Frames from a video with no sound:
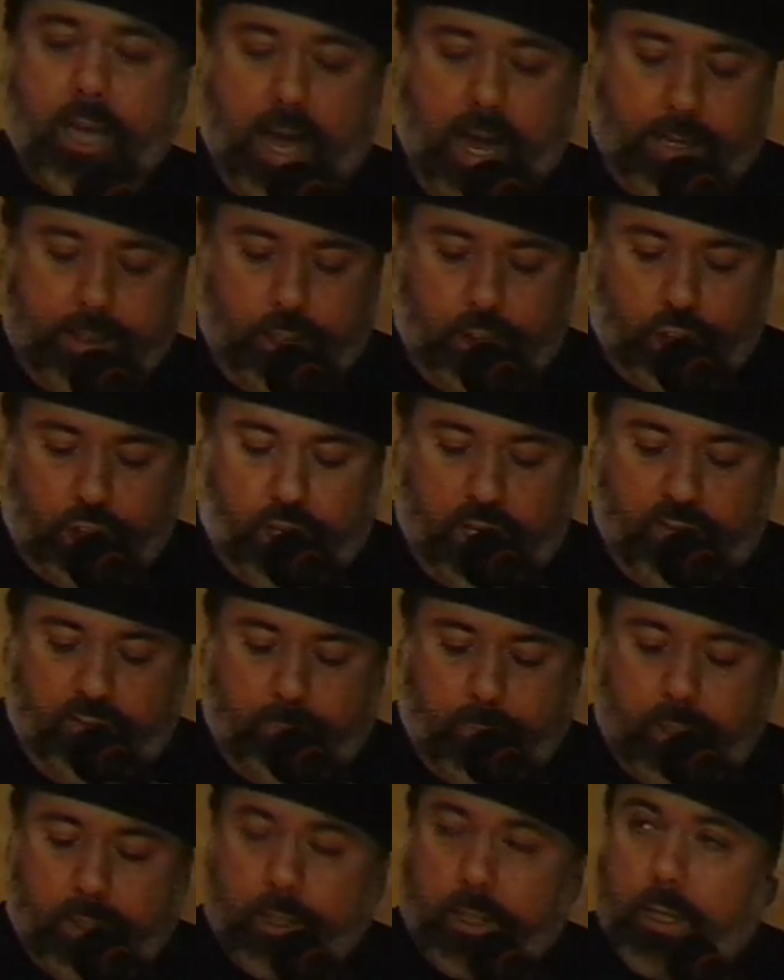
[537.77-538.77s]
and
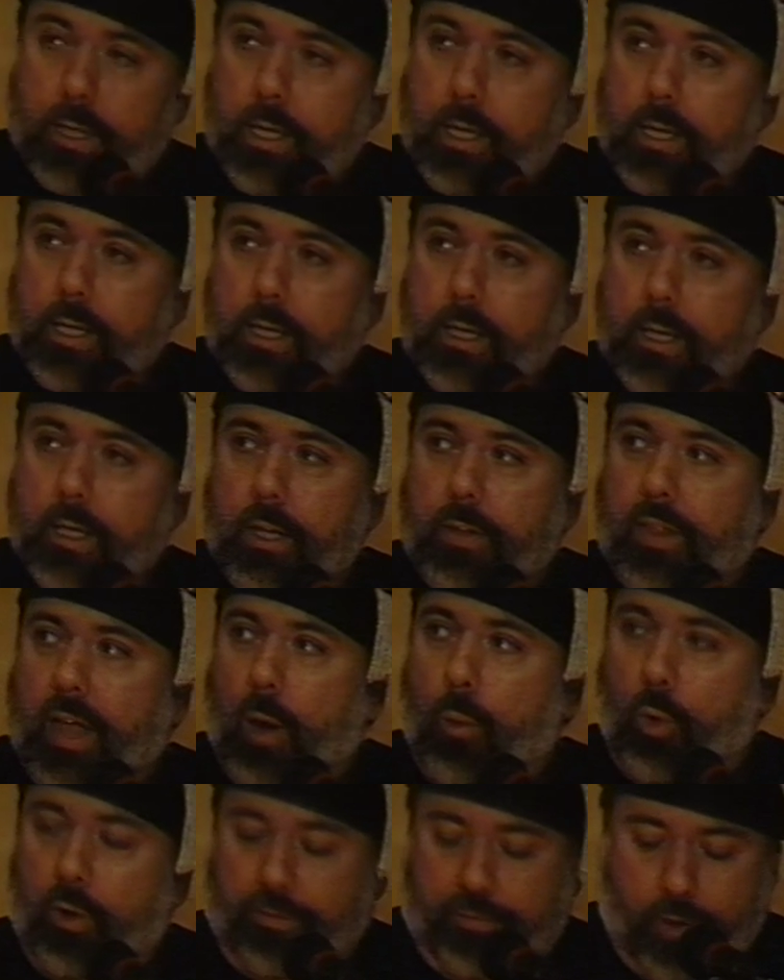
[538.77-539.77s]
achievement
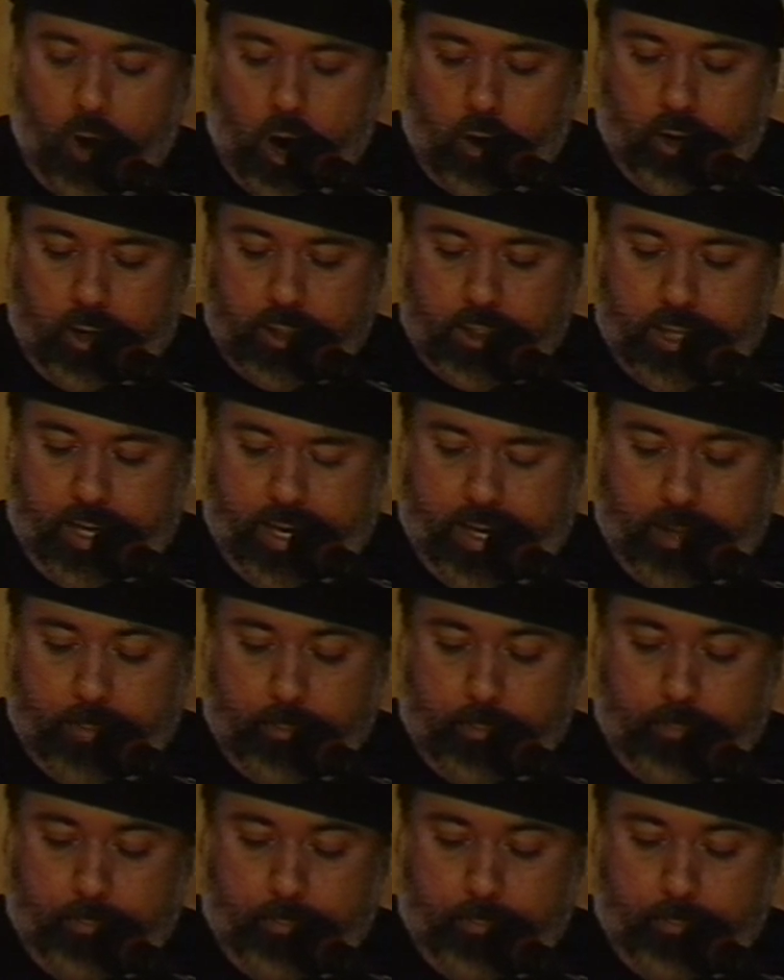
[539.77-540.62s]
that were foreign to him.